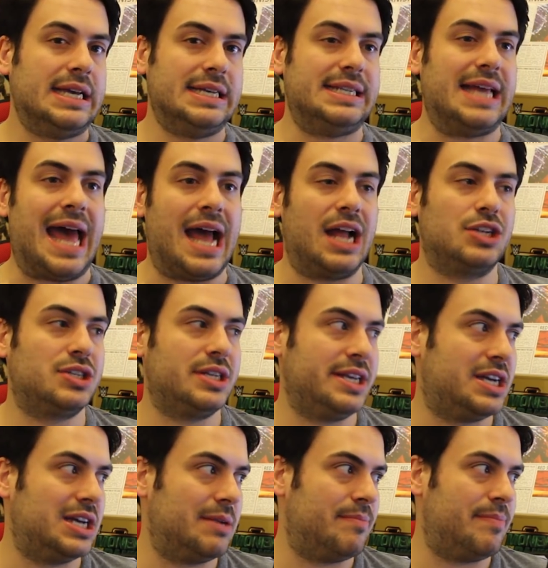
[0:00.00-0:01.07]
is
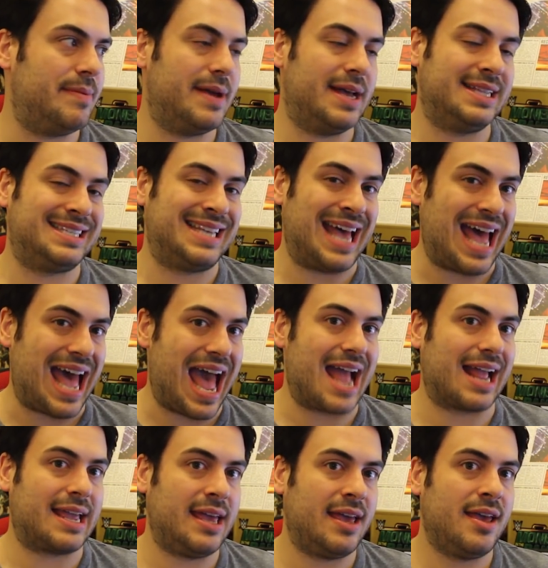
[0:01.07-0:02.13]
actually going to
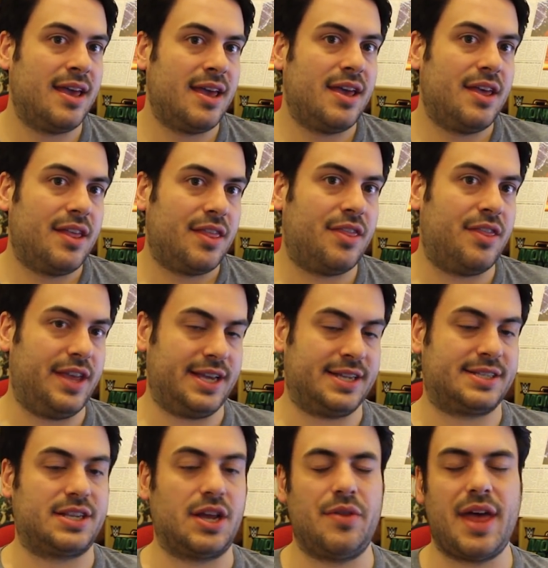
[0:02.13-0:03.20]
attack
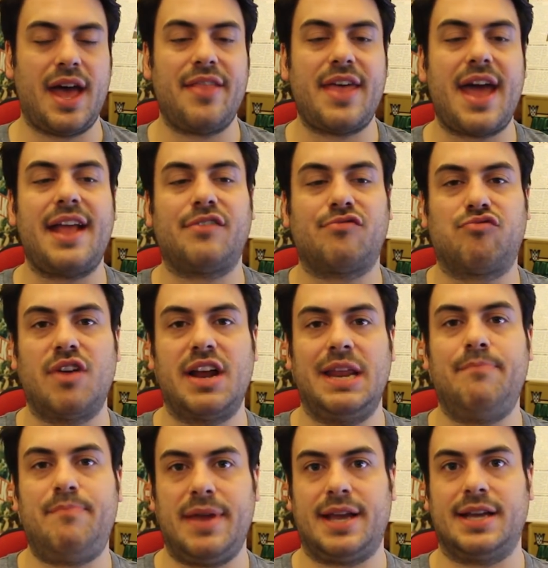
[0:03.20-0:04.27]
this. So that that's
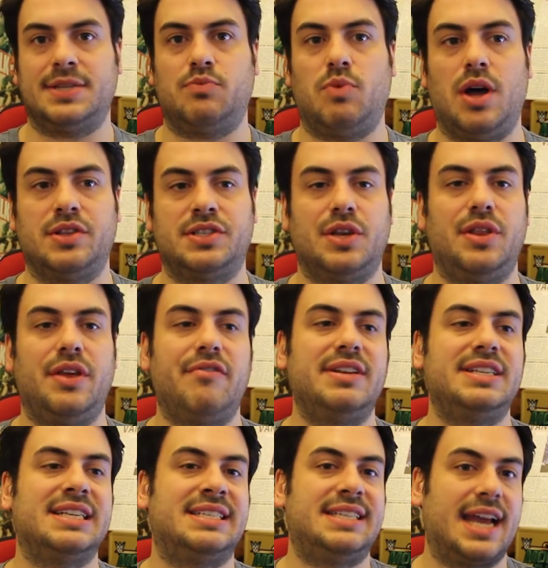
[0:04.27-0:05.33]
really big as well. So there
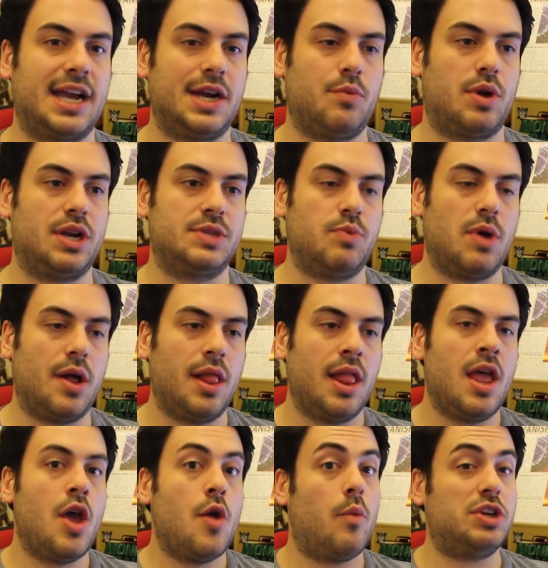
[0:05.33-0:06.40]
is a second one as
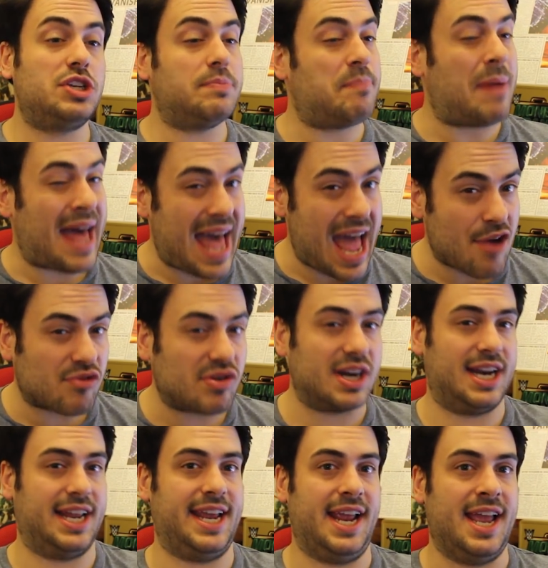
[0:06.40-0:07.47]
well, which
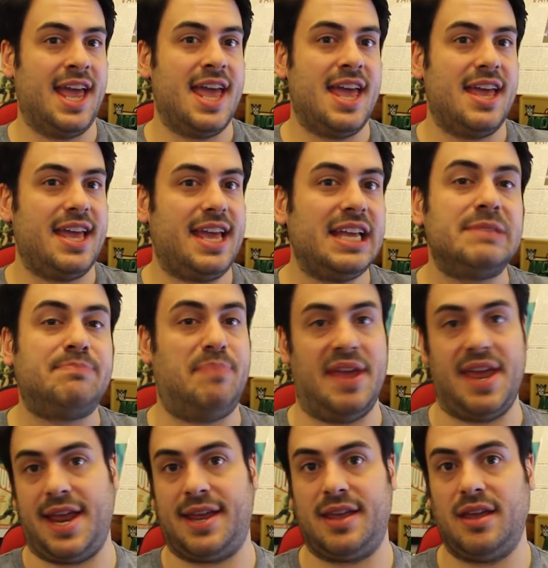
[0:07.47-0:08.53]
apparently is
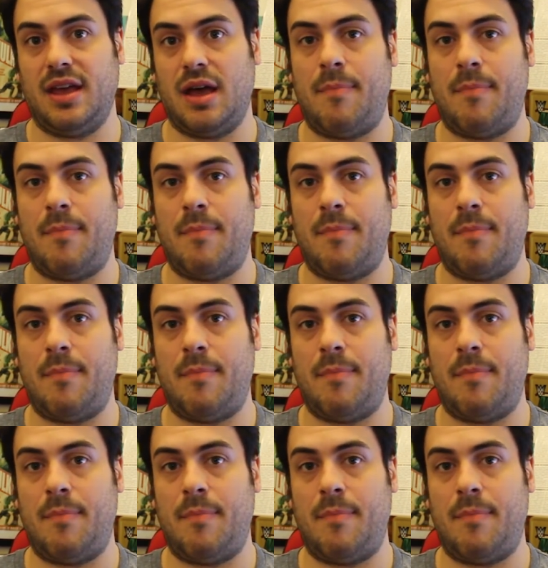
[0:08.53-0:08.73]
big.